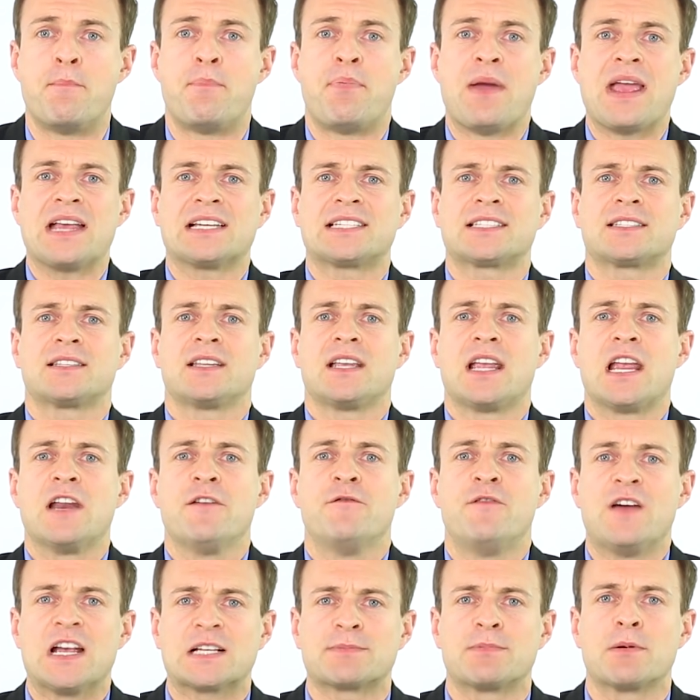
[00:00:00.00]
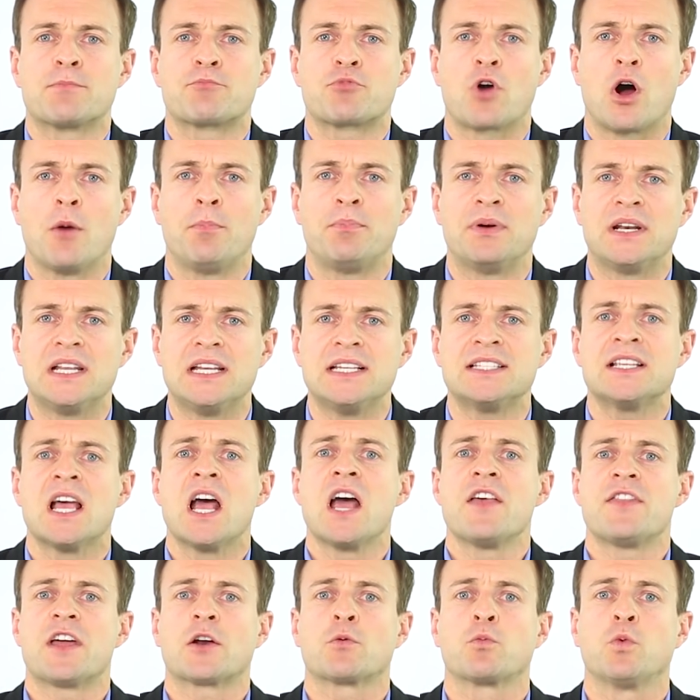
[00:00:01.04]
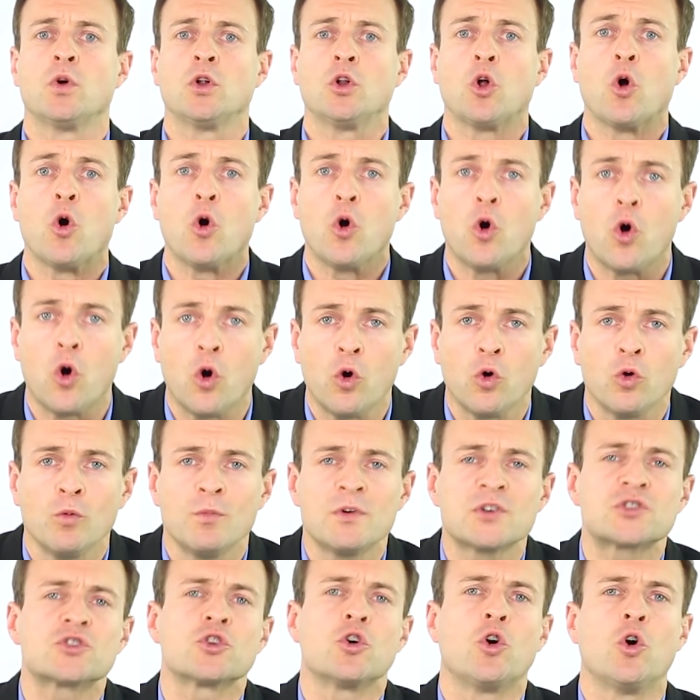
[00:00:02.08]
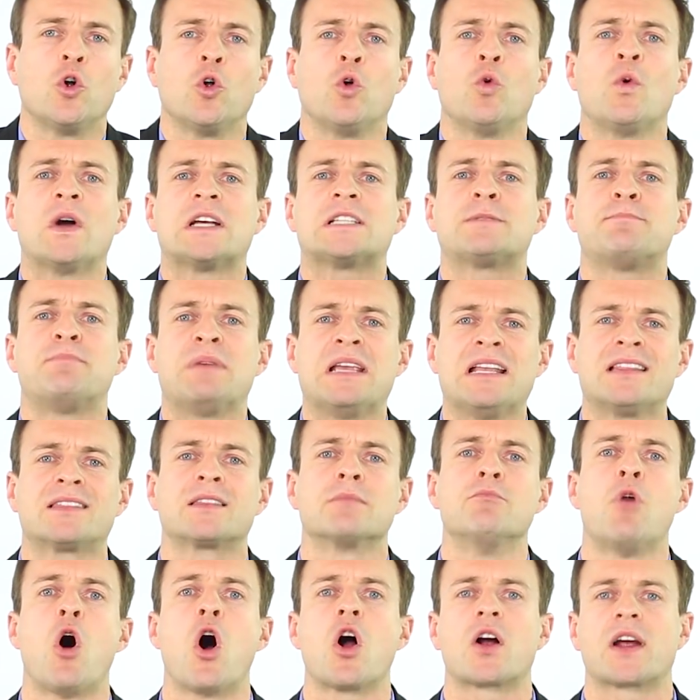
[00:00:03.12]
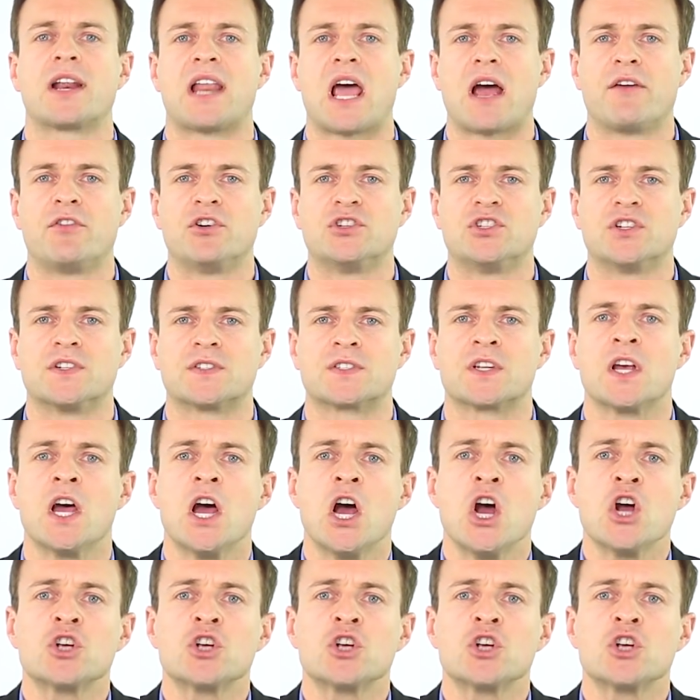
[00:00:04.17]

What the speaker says: best investment properties that will almost always beat the market averages.